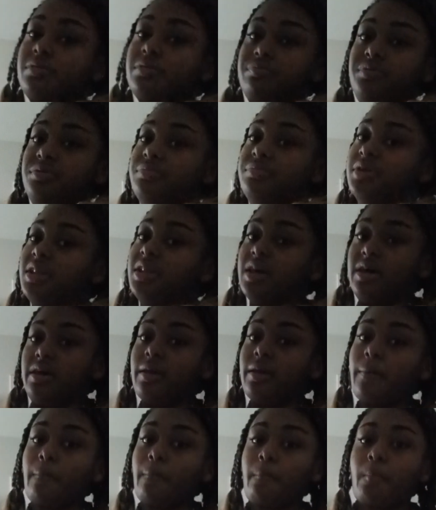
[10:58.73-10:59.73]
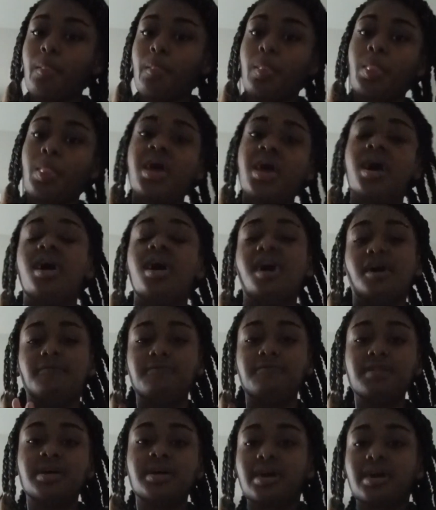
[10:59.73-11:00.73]
you, but like I
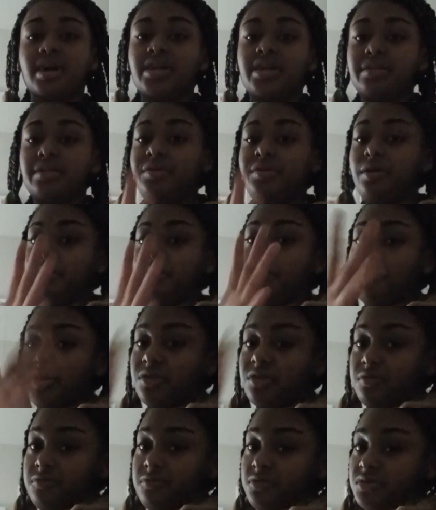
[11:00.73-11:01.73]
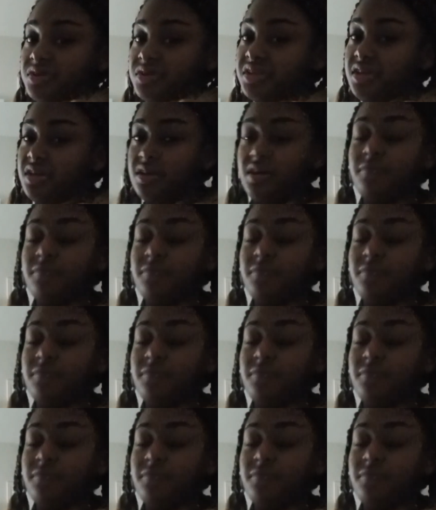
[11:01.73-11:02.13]
feel like I gotta be your mother for a second.